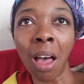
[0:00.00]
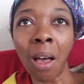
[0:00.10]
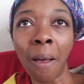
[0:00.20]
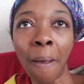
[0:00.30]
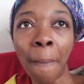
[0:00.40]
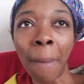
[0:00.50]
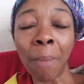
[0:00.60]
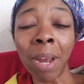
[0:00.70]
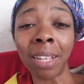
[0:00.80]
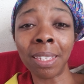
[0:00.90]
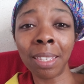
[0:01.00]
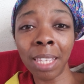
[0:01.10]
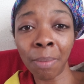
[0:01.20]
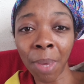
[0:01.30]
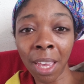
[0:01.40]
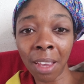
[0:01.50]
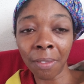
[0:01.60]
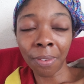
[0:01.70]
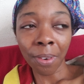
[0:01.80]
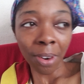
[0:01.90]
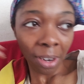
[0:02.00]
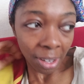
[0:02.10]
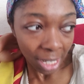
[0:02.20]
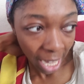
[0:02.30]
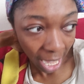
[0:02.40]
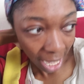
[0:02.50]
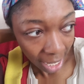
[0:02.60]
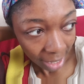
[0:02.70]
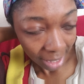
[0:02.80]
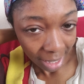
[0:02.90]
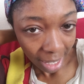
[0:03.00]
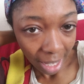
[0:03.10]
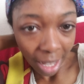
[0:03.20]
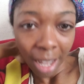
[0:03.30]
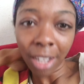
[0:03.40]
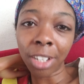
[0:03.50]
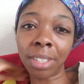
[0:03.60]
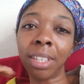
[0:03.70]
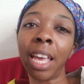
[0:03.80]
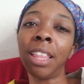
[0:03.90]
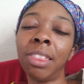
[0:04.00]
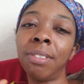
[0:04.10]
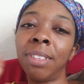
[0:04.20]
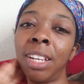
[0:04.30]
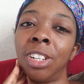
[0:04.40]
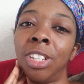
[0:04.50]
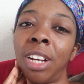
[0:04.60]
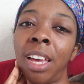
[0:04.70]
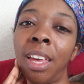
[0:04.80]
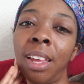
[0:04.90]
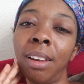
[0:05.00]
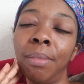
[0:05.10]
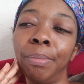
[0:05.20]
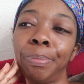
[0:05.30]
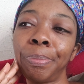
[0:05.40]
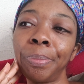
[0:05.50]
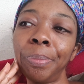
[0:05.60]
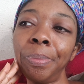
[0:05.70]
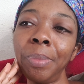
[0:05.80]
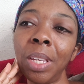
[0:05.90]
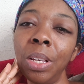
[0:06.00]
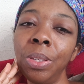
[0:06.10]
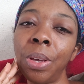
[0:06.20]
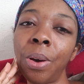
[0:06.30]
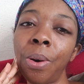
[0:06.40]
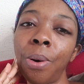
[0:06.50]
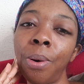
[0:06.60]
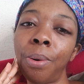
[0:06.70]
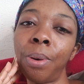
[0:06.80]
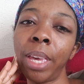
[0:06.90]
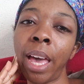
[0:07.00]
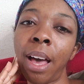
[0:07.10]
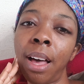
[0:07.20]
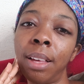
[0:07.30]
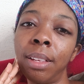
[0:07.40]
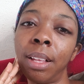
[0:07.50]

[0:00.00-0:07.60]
Um, I'm not sleeping for days just to get through this shit. So, yeah.